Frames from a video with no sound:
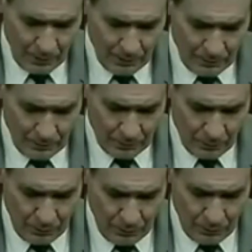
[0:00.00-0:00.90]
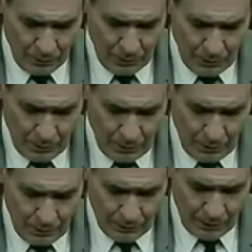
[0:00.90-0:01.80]
Yeah, so
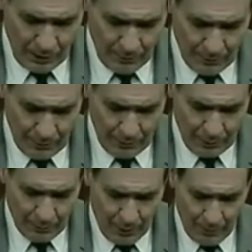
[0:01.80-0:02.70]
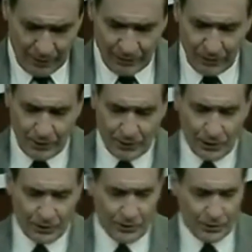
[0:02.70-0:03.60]
on capabilities, Barb, I
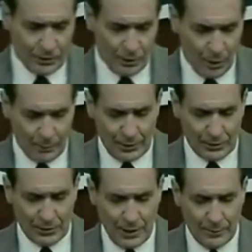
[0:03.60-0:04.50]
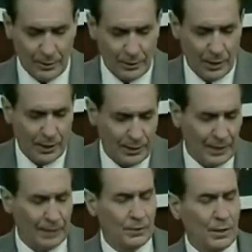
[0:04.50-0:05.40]
touched this in the opening statement.
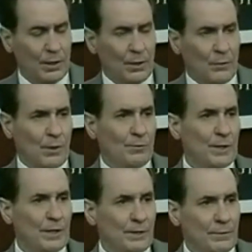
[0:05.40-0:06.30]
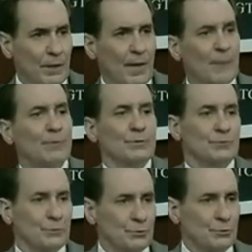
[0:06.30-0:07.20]
Again, when we are
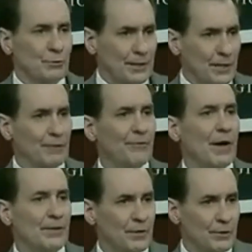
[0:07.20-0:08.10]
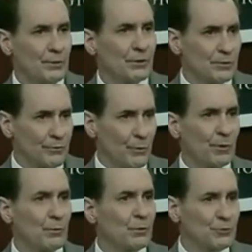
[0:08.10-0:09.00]
able to identify the units
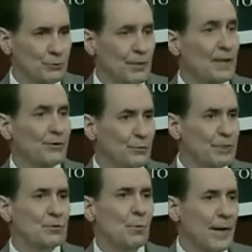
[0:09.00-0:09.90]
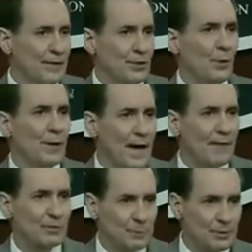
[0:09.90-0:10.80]
for you, we'll do that. The reason why I don't
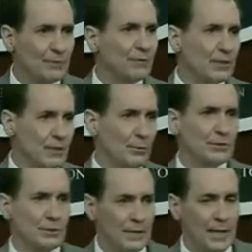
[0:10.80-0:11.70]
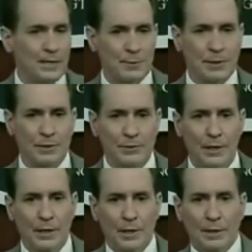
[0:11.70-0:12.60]
have specific units today is because
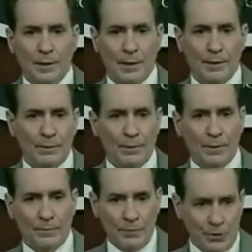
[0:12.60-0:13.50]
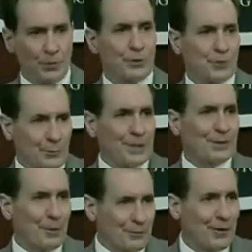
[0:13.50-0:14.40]
the units are
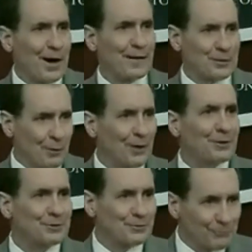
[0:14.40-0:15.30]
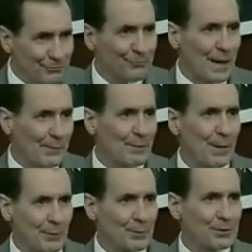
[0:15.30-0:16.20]
being notified as well as family
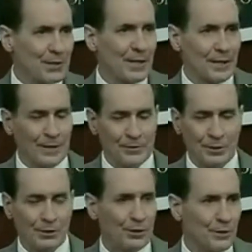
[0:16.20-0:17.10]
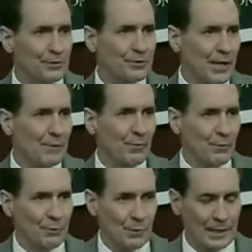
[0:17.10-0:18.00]
members, and I think you can understand
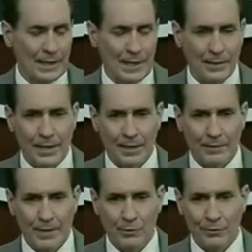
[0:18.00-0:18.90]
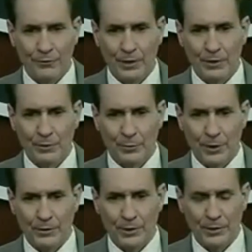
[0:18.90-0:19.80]
we wouldn't want to get out ahead of that notification
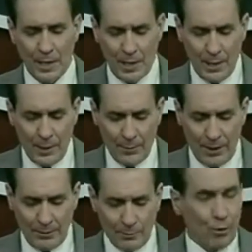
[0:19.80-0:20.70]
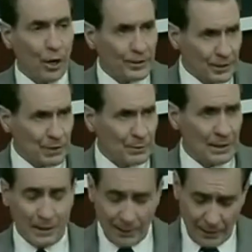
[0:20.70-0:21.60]
process. But broadly
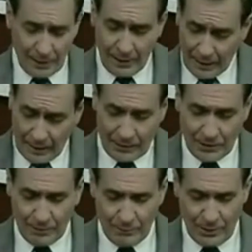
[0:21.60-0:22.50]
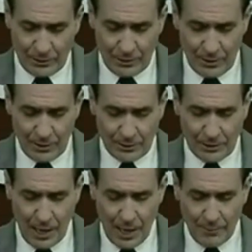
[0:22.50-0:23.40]
speaking, as I mentioned at
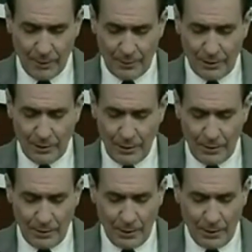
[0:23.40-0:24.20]
the top, I mean,